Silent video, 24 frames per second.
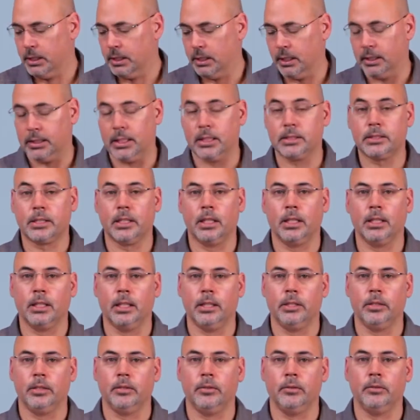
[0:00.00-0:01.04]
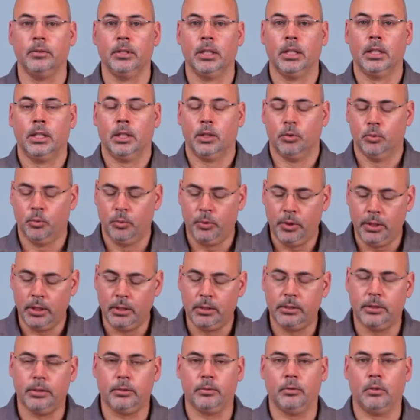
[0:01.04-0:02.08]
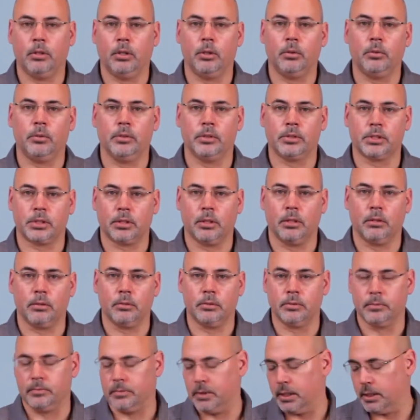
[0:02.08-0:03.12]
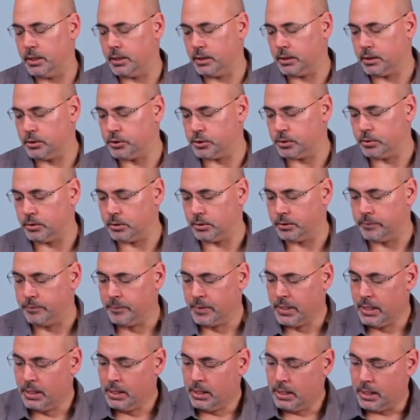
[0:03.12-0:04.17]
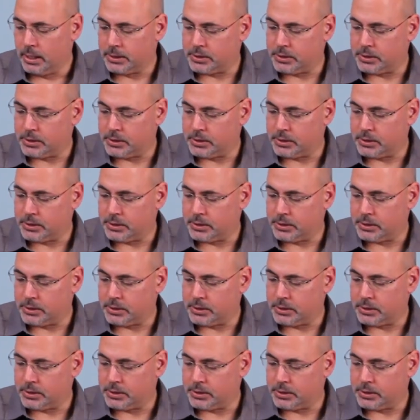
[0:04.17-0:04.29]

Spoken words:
and that's going to let you really do low and slow control. It's